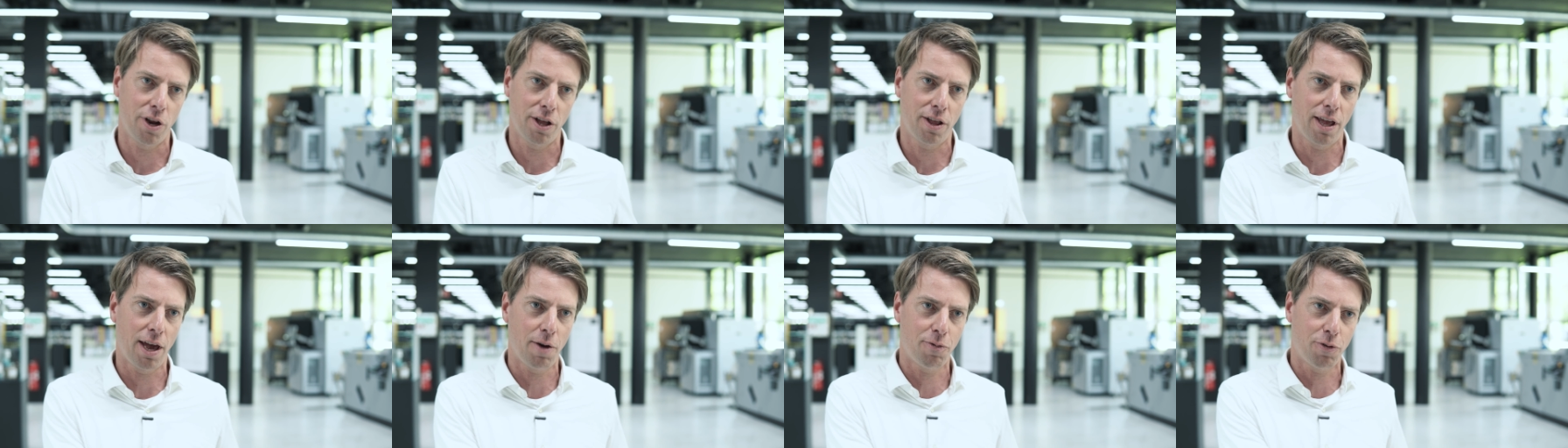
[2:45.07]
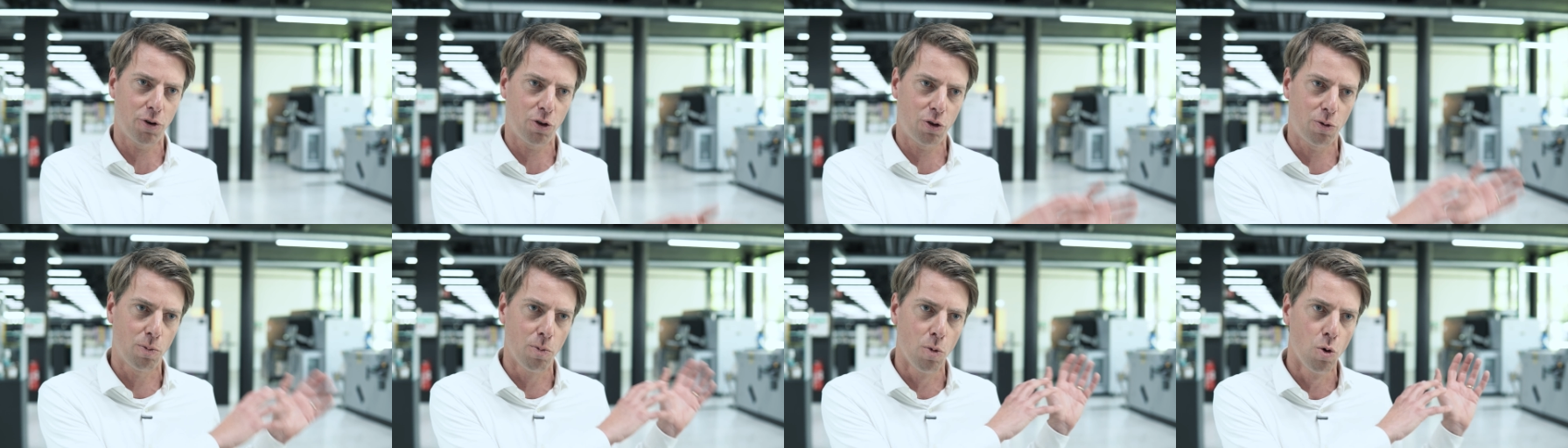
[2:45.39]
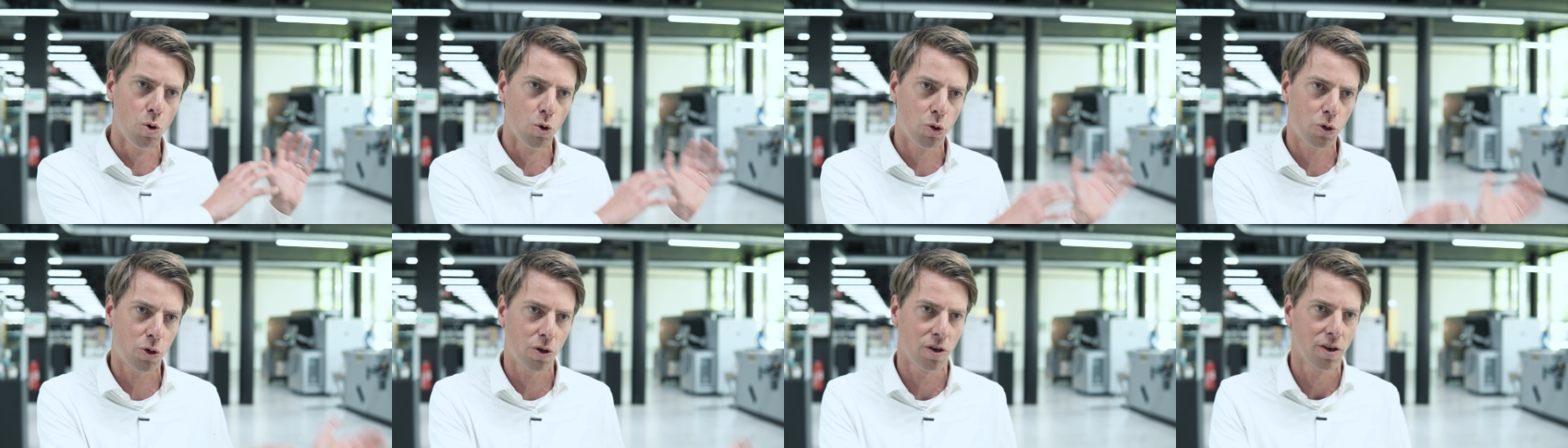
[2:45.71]
that they have a
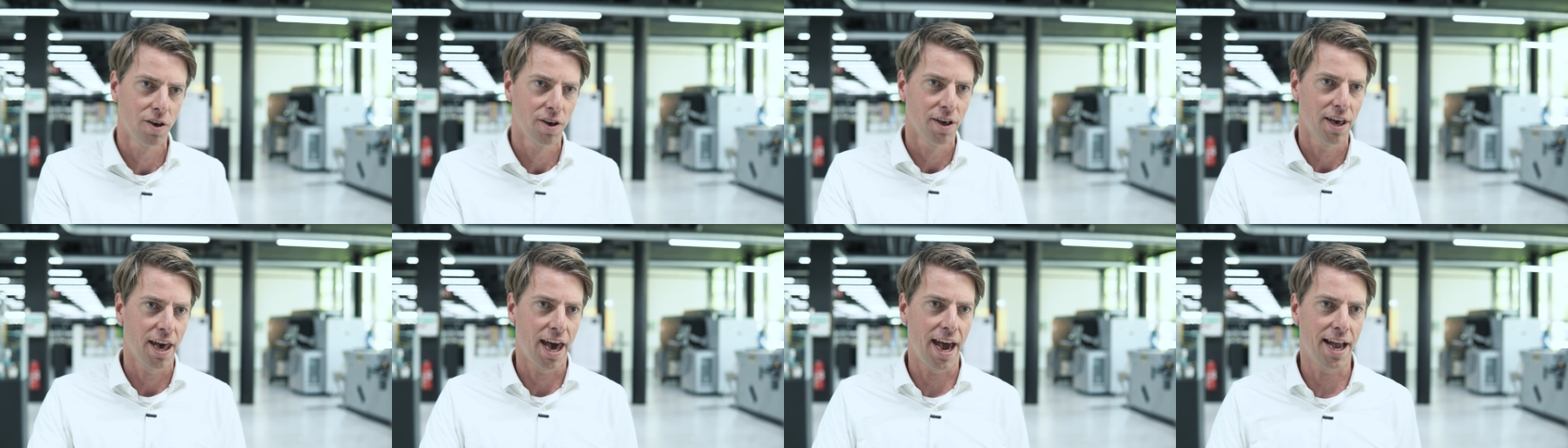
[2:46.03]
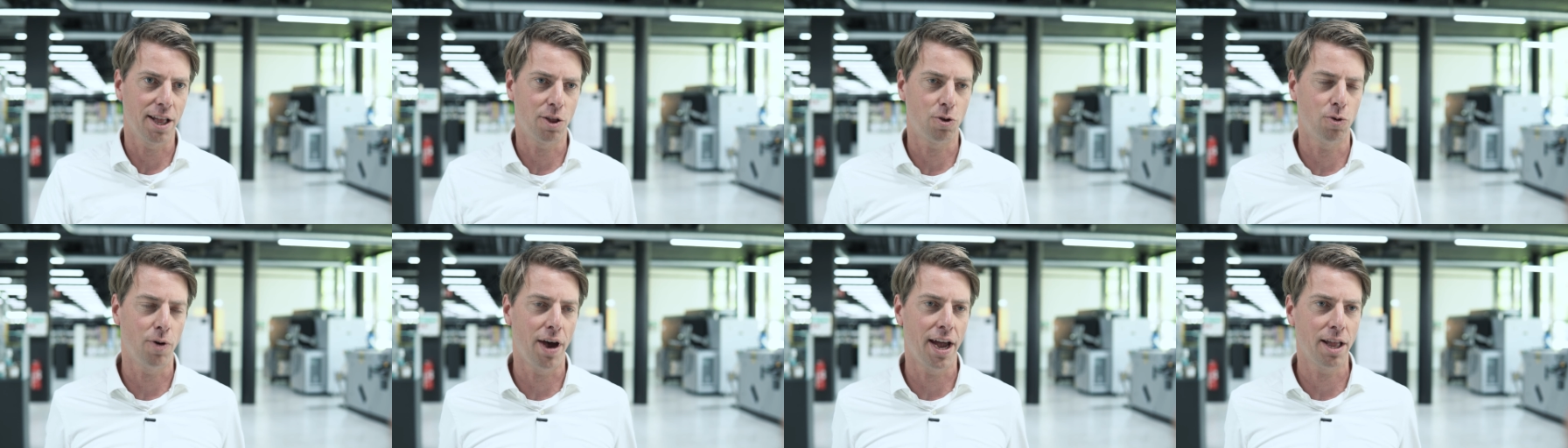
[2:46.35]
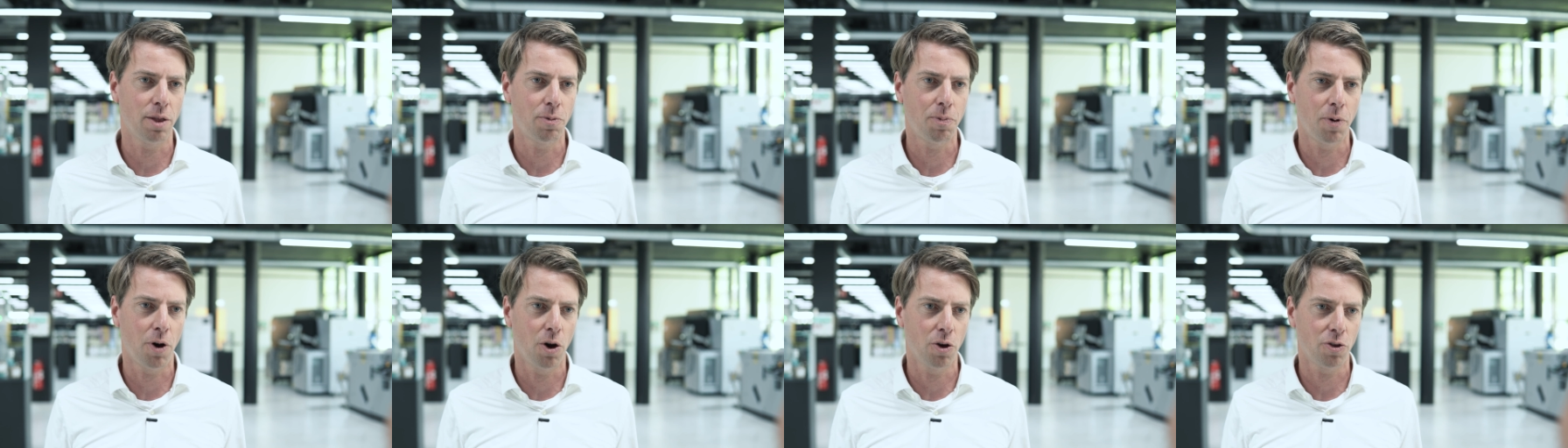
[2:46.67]
smooth
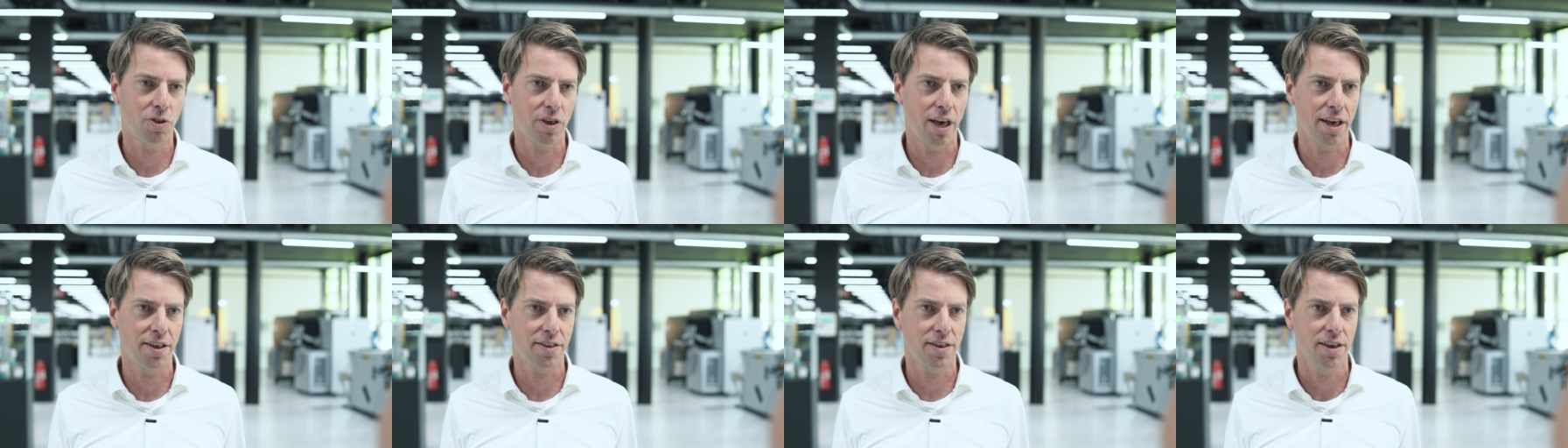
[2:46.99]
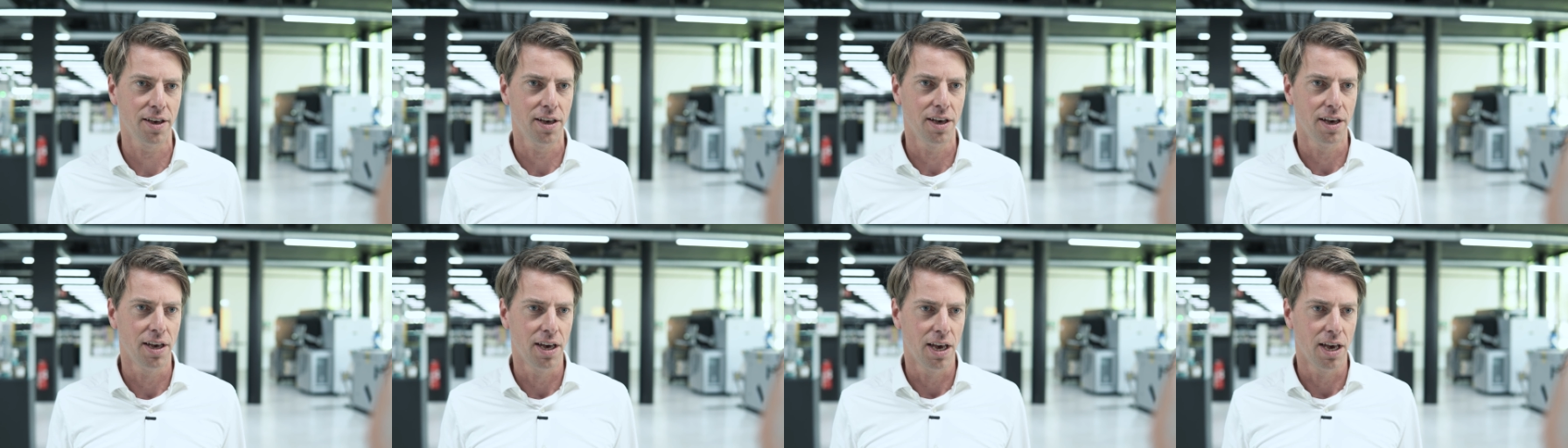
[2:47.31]
end-to-end process.